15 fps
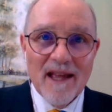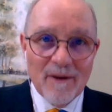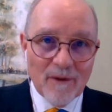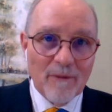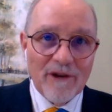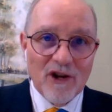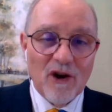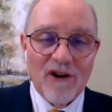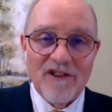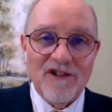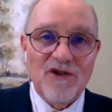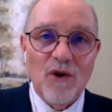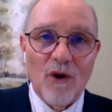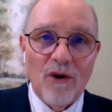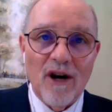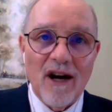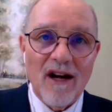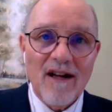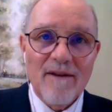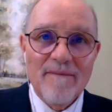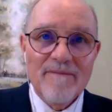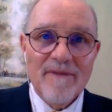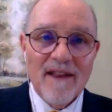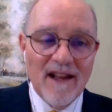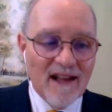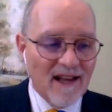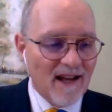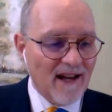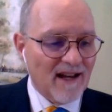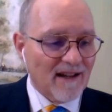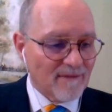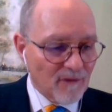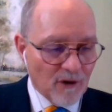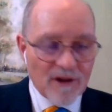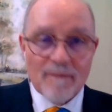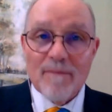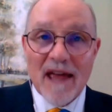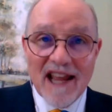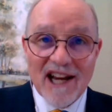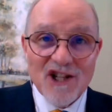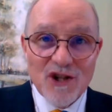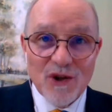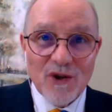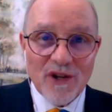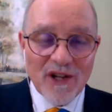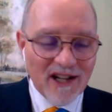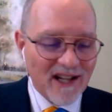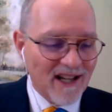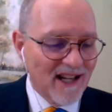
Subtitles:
what we call the Torah or the Pentateuch,